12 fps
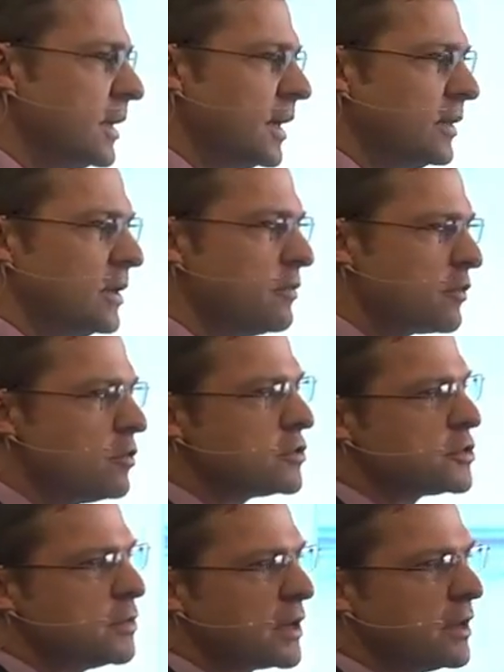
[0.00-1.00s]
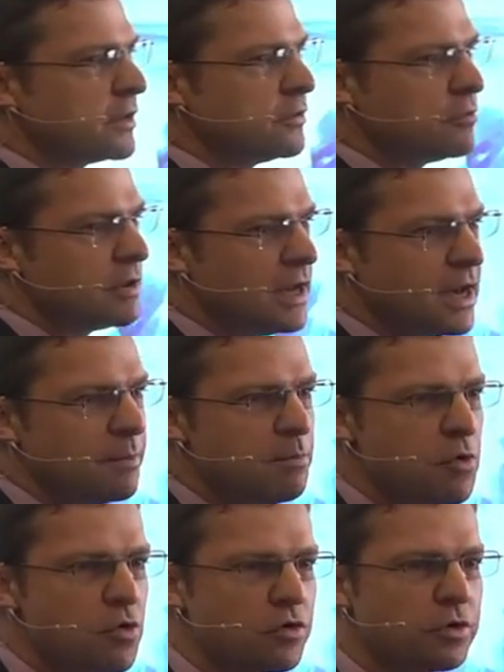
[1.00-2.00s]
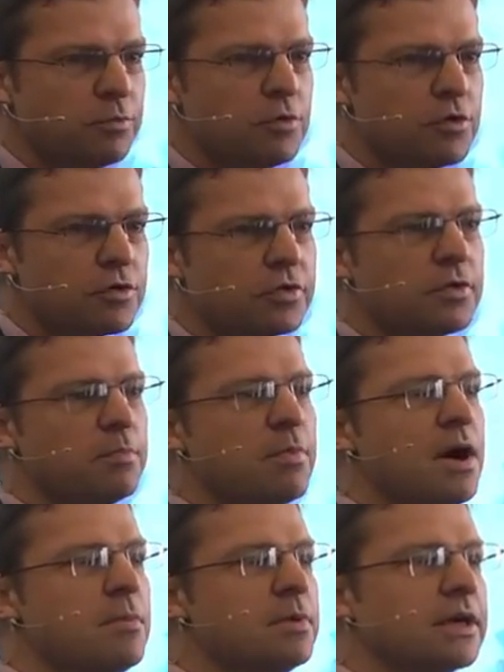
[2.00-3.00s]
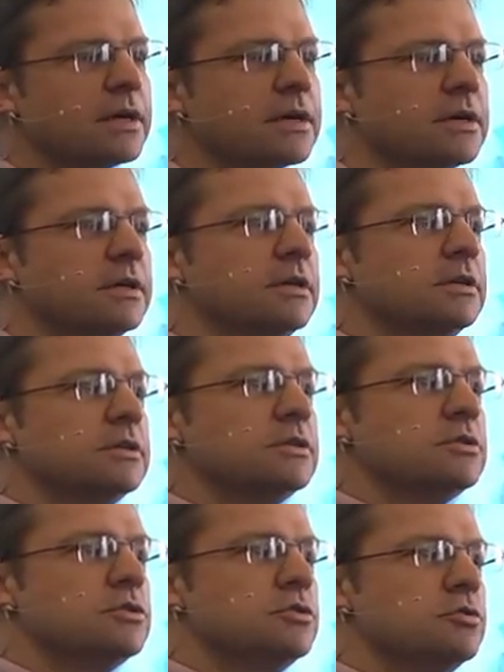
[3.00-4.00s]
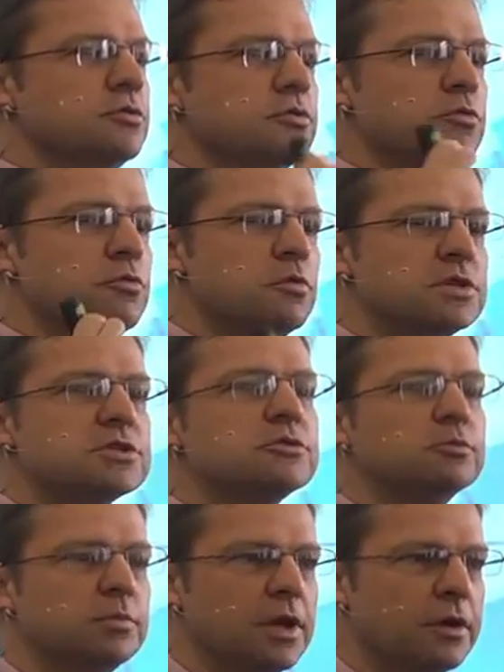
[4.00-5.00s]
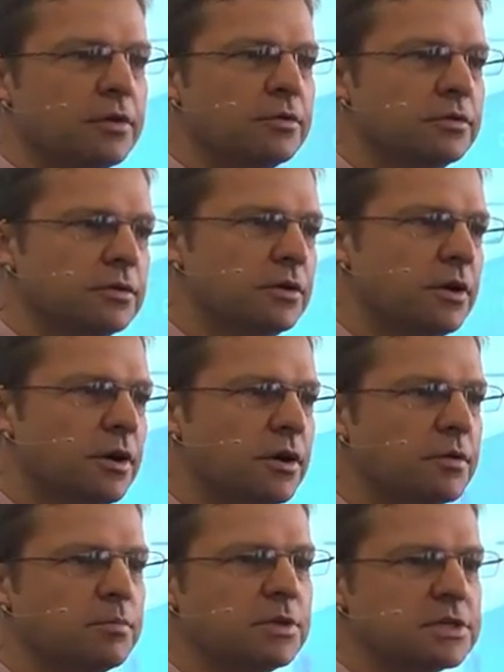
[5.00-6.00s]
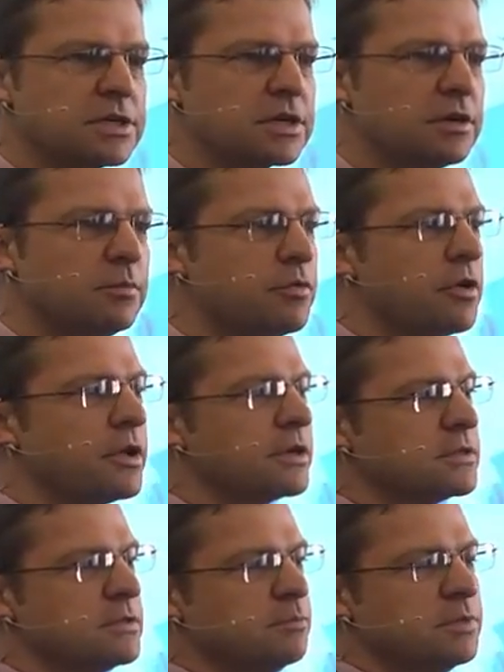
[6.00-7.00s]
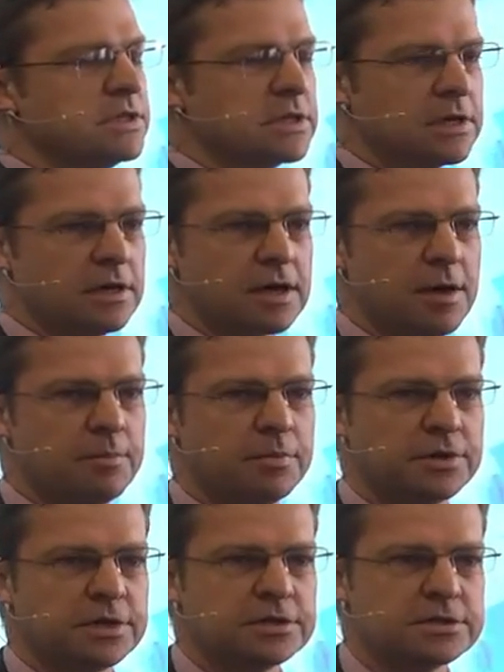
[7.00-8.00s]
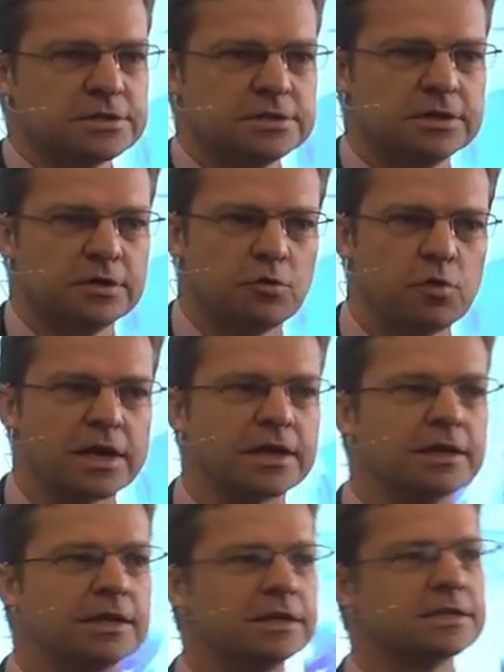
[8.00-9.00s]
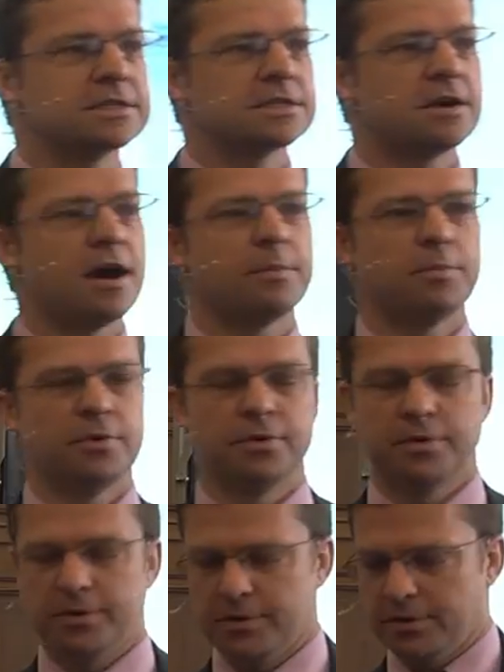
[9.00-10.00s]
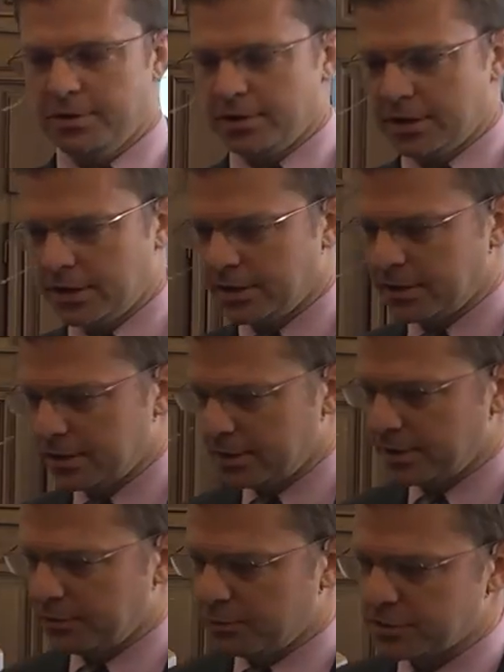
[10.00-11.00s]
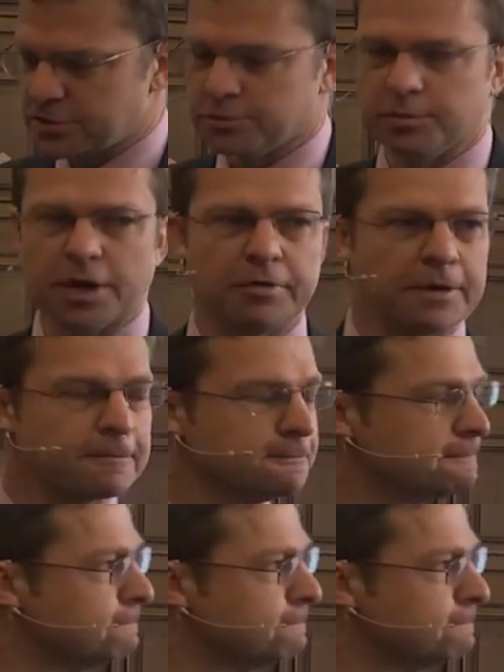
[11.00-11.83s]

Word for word: And then, of course, we're going to rely more and more on the public to whistleblow on particular products and particular companies, WikiLeaks type uh, uh, whistleblowing.